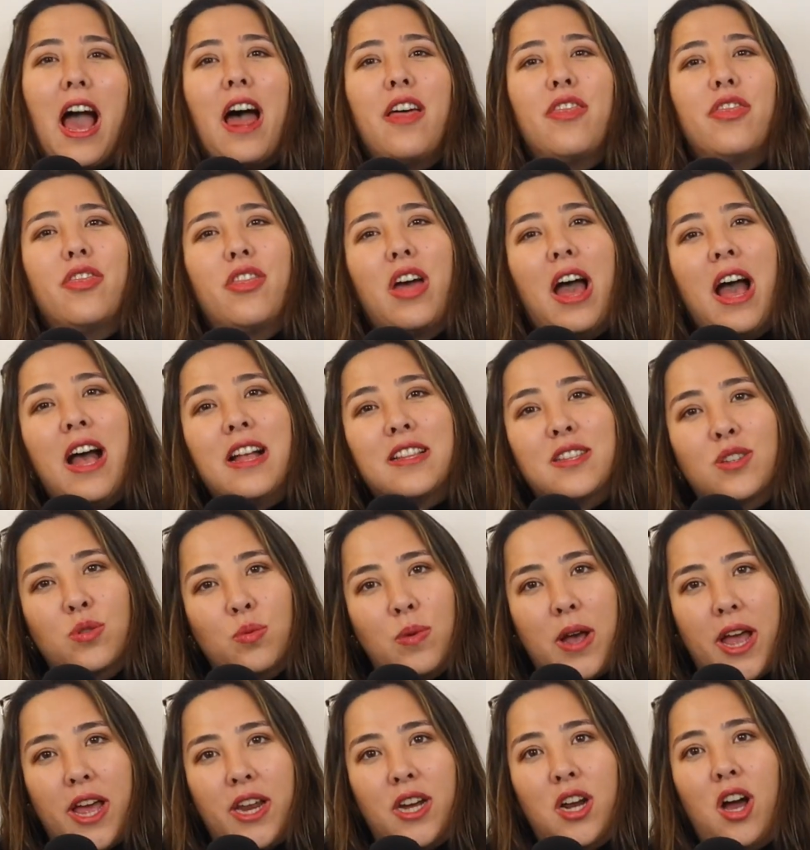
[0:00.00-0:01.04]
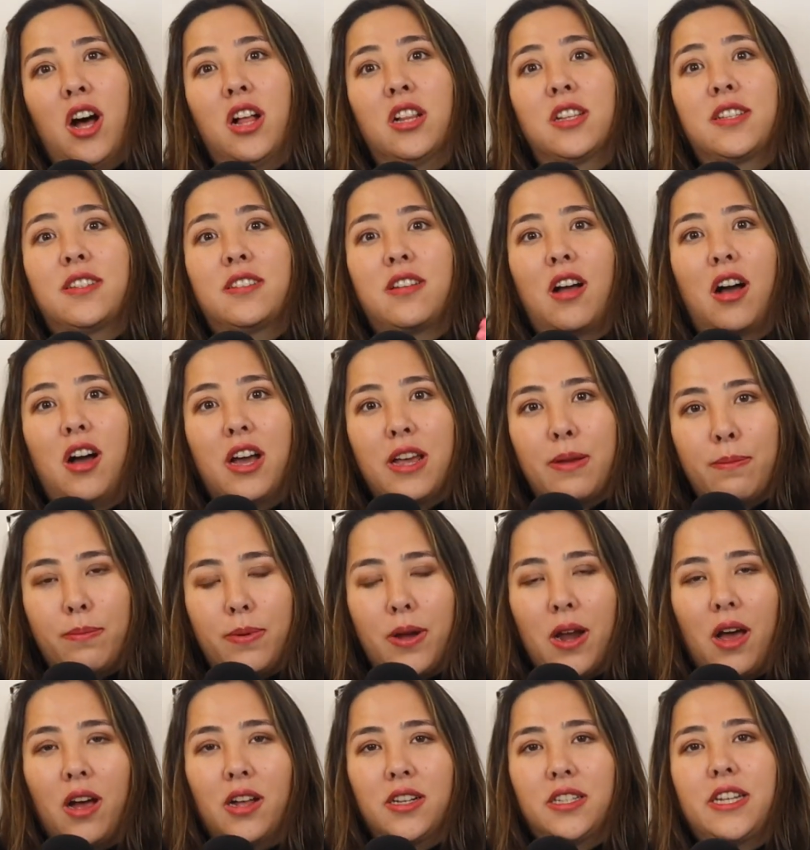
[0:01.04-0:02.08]
And that's when I'll start
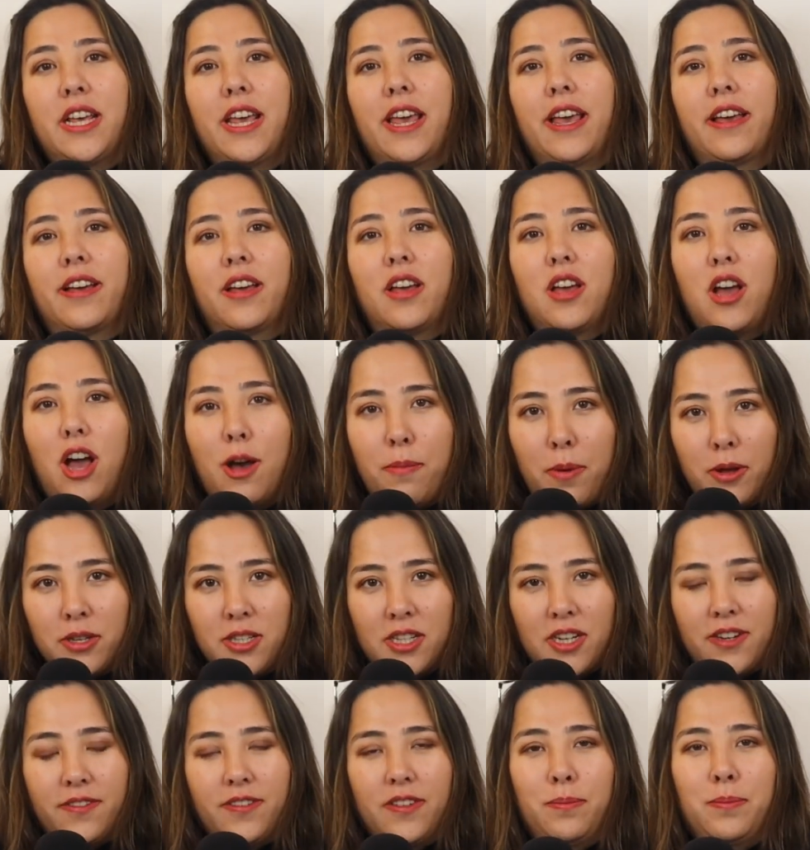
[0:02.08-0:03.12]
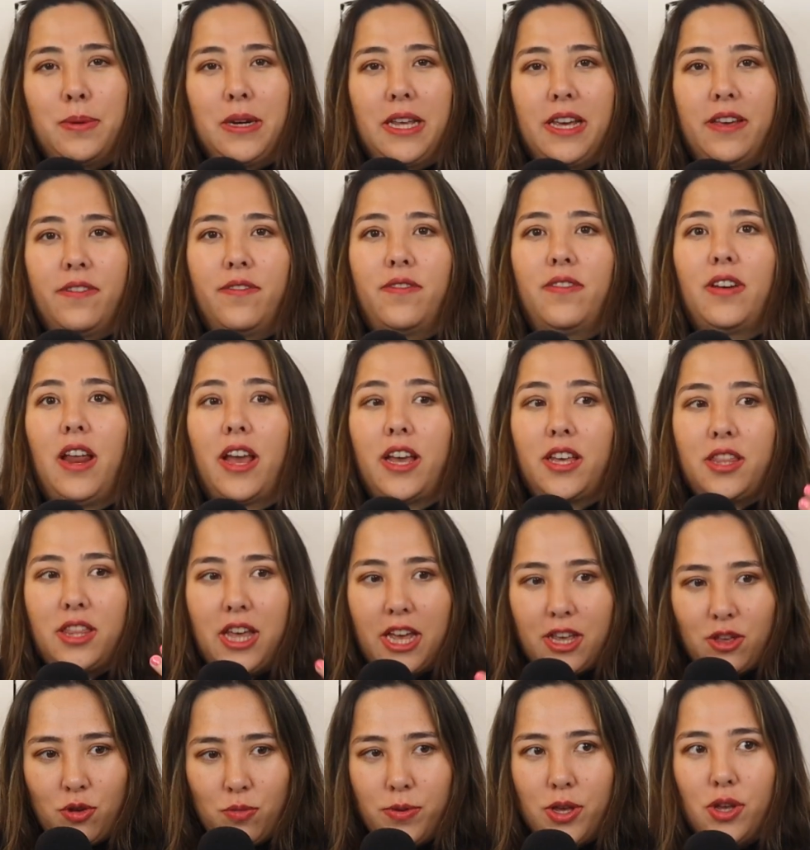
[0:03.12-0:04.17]
implanting a positive belief, like
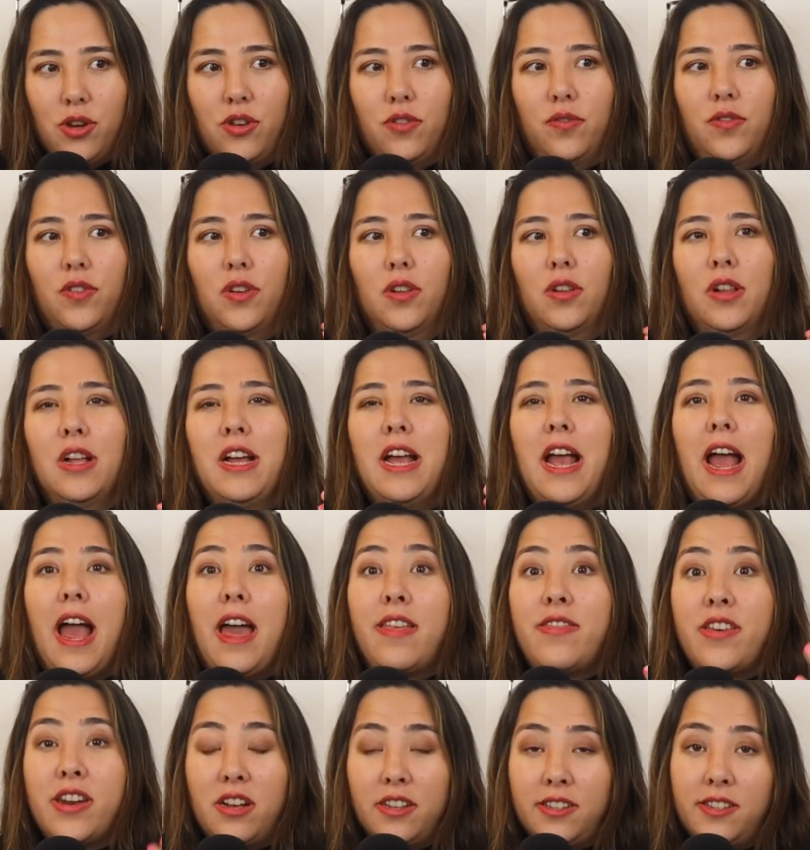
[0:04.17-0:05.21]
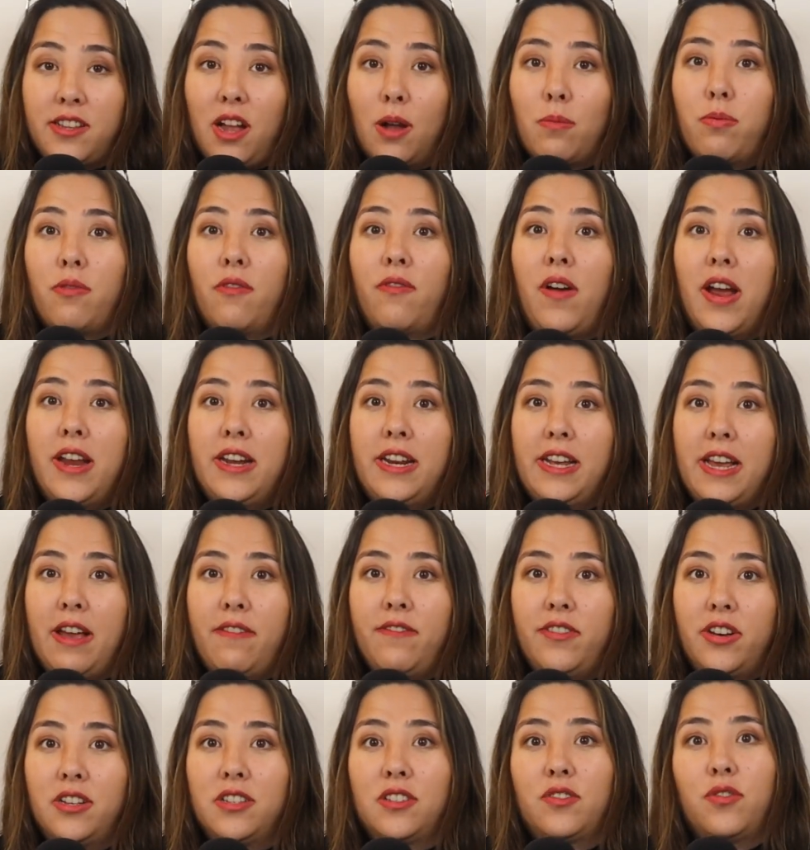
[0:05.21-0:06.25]
that you're beautiful. And then I'll start providing
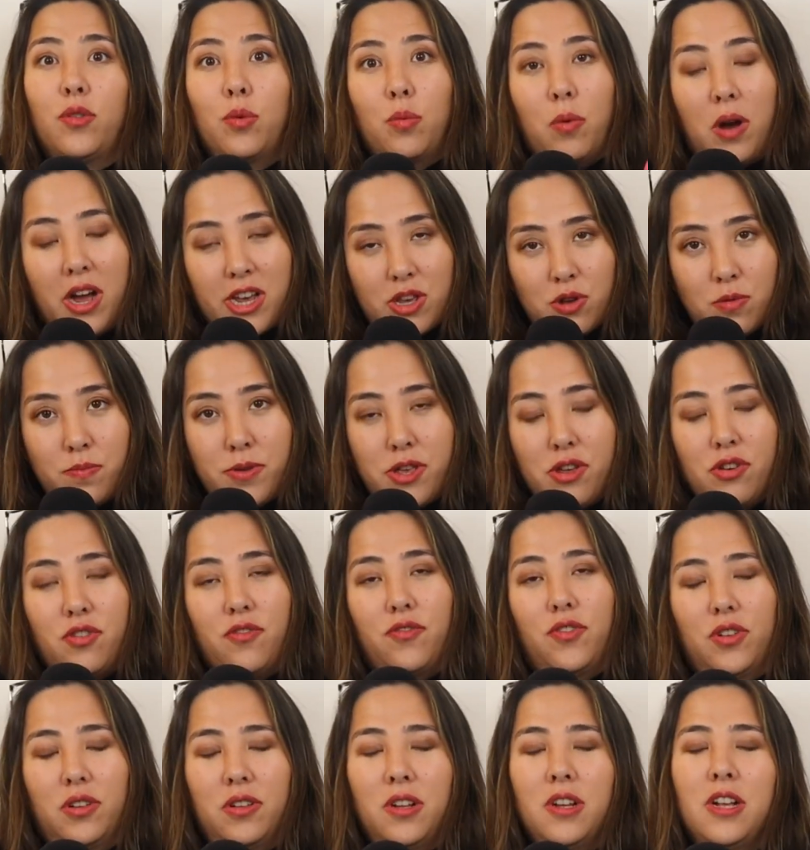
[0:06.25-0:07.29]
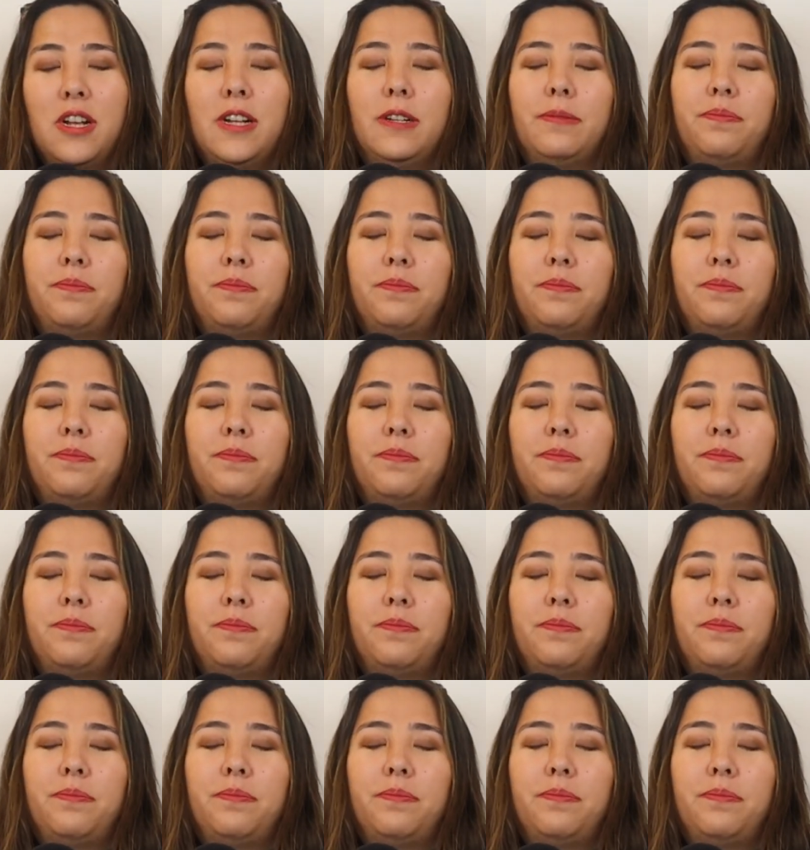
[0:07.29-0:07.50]
evidence for why you're beautiful.